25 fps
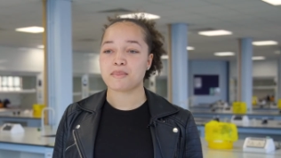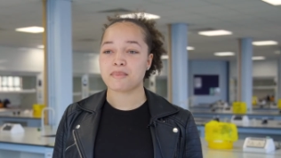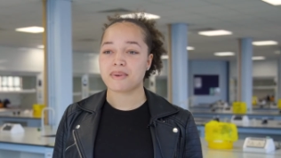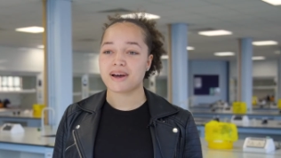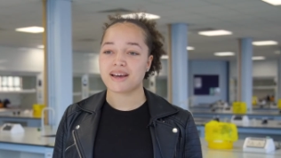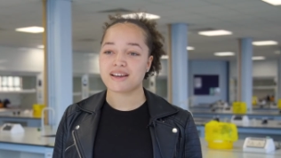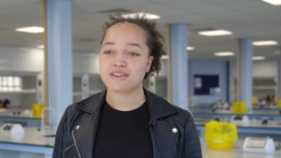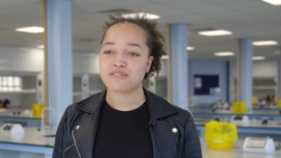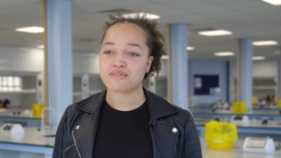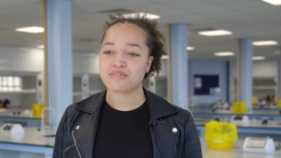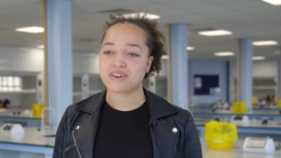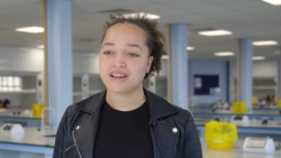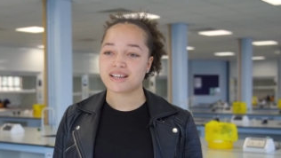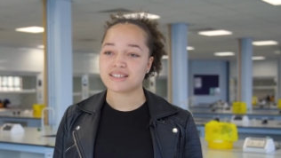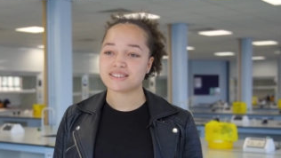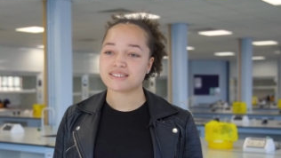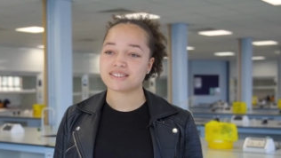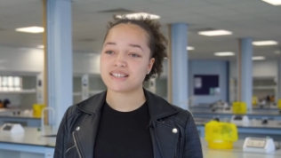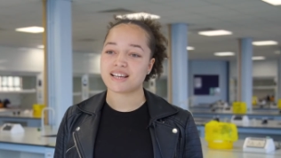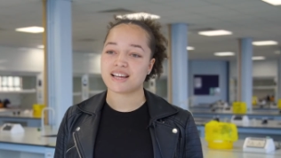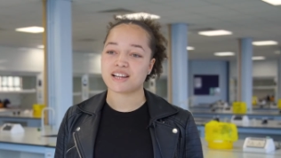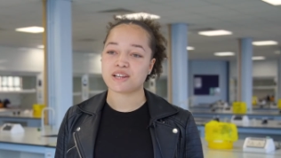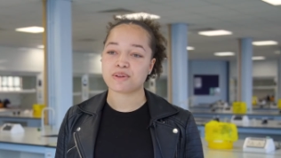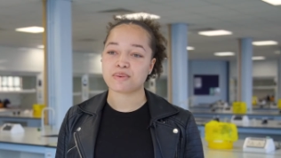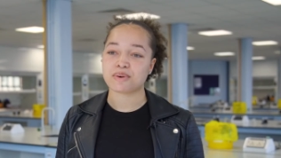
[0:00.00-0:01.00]
My advice
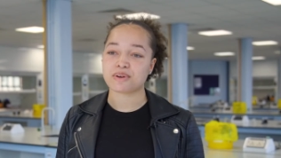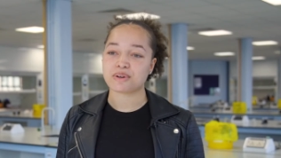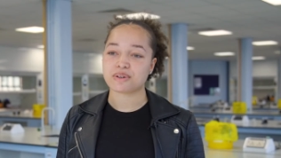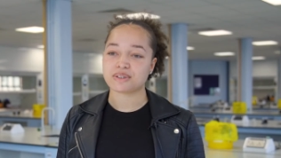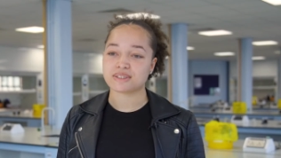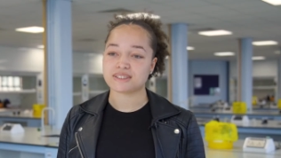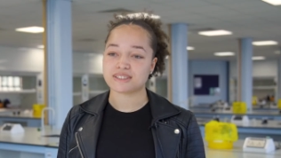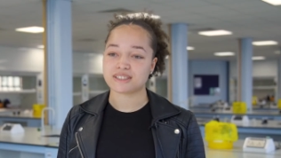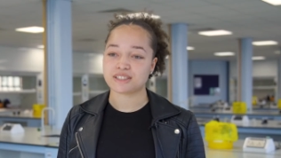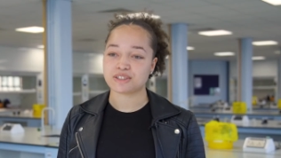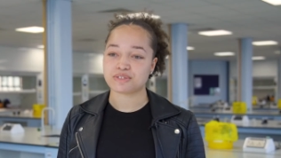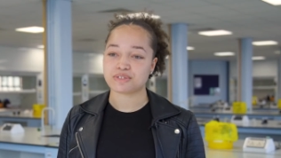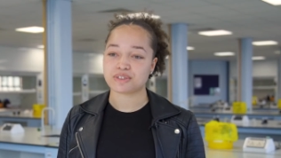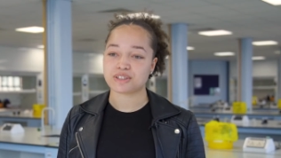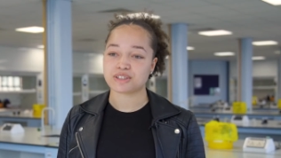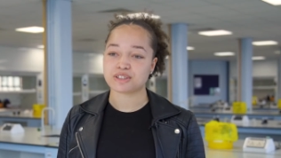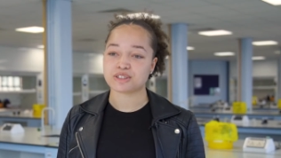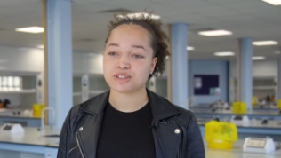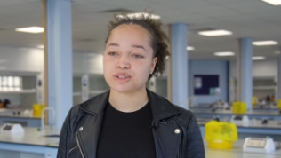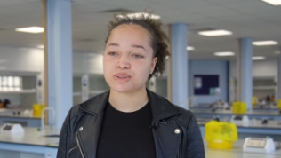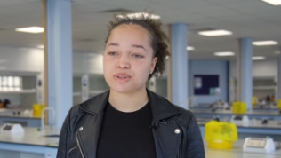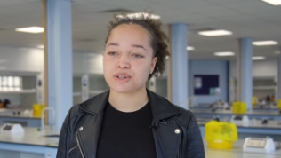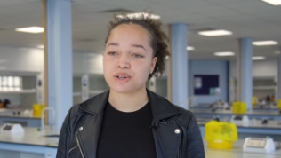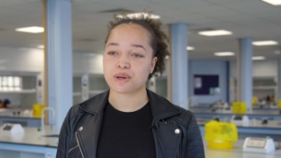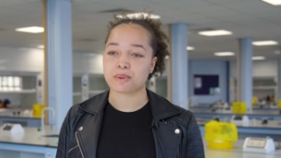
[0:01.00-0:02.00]
to anyone considering
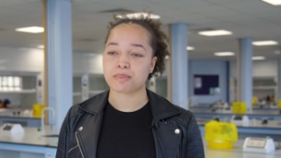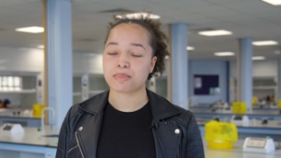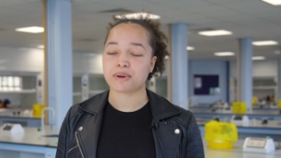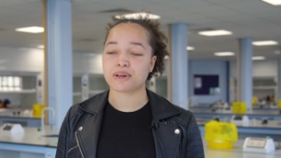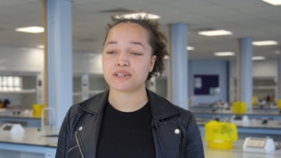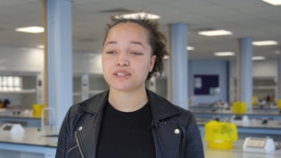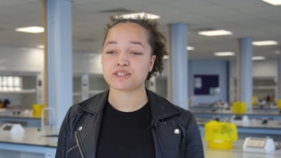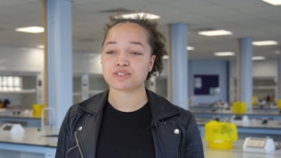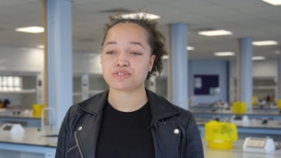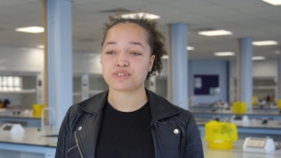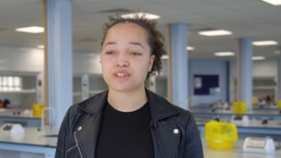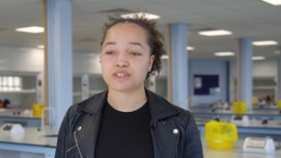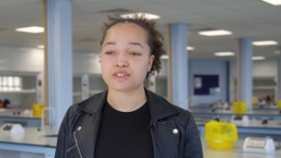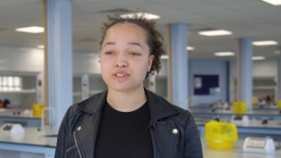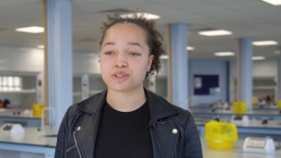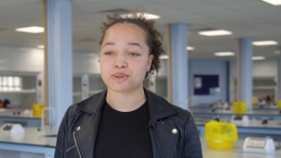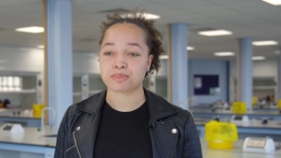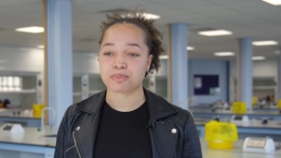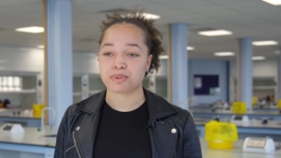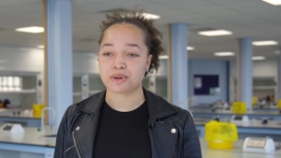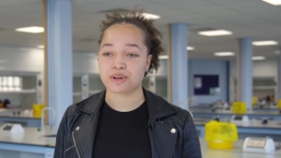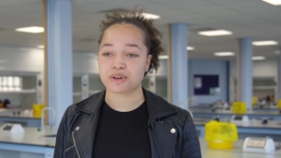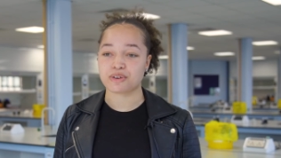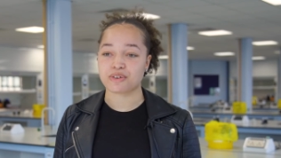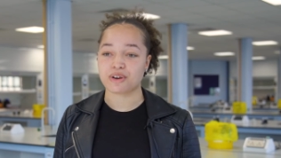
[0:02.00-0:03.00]
doing a
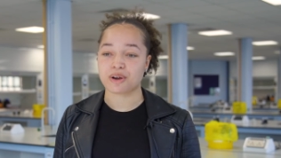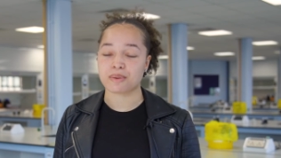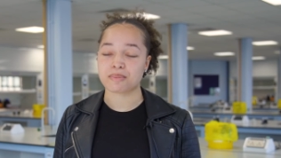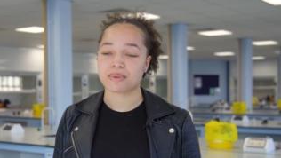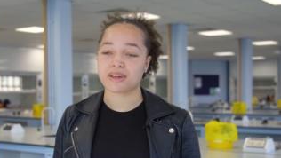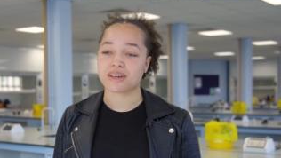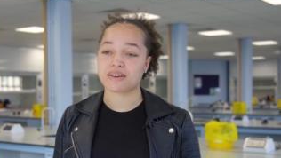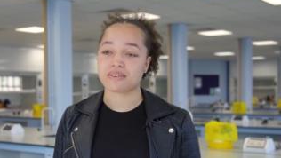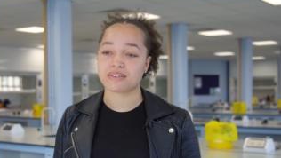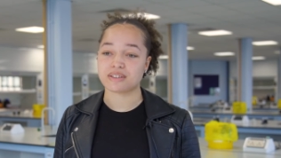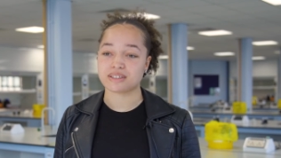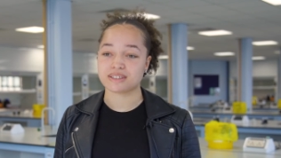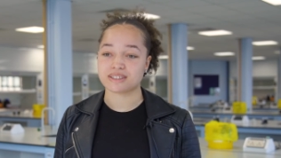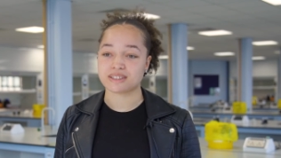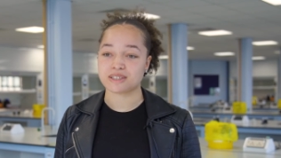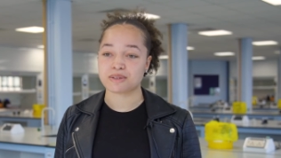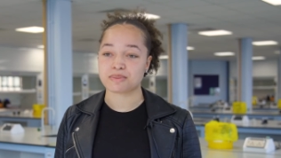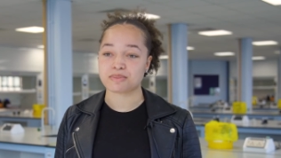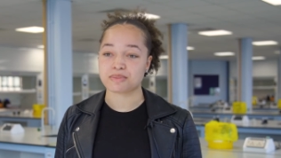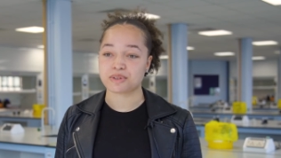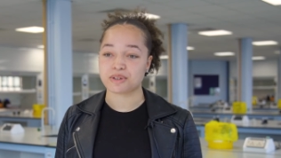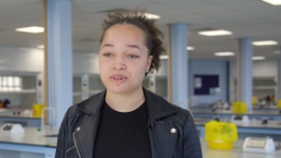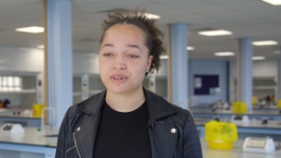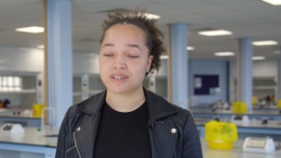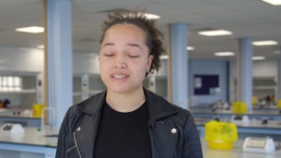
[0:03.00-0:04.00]
postgraduate program here at
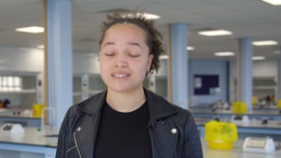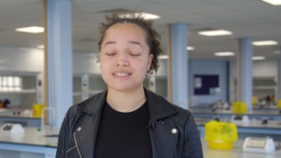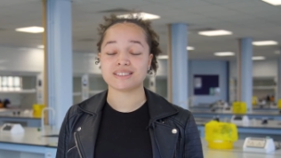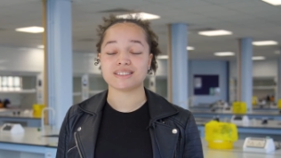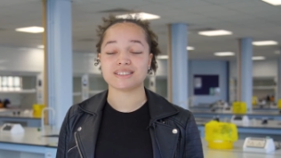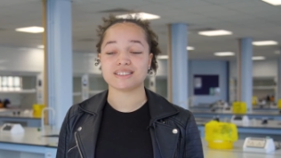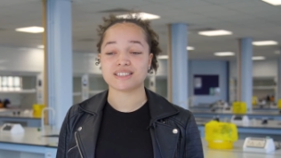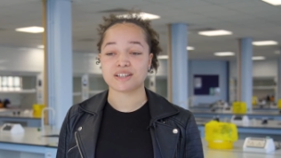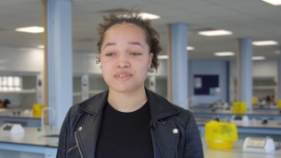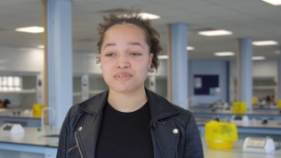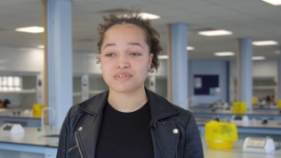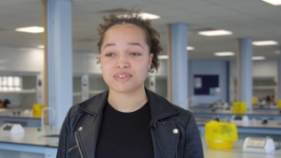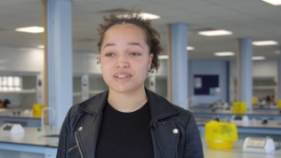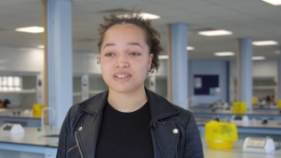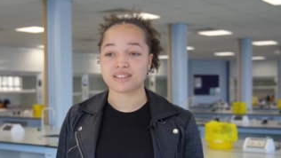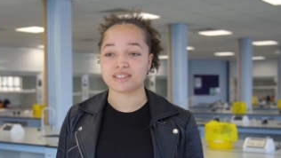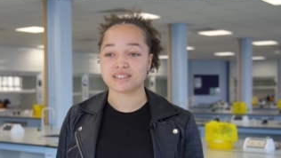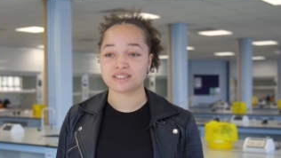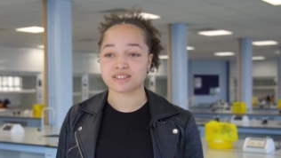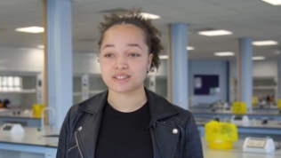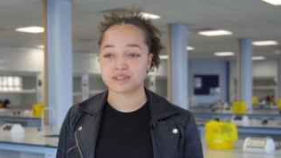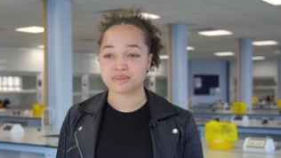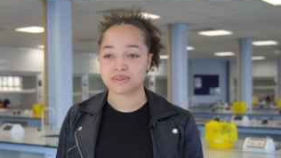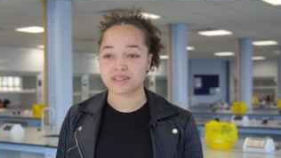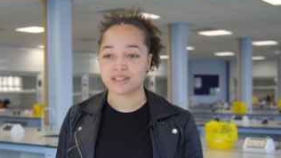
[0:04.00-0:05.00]
DMU is to definitely
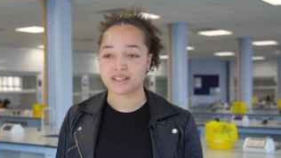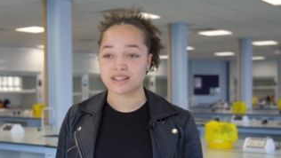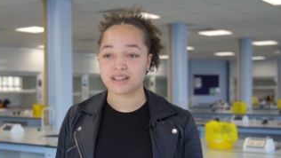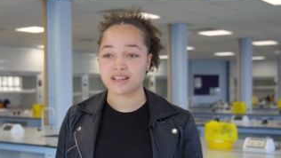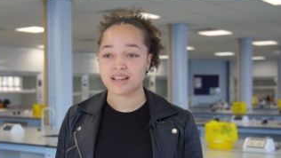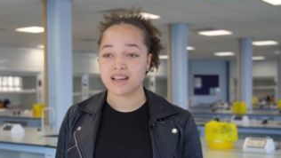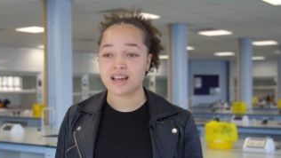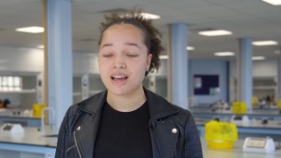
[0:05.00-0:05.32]
do it.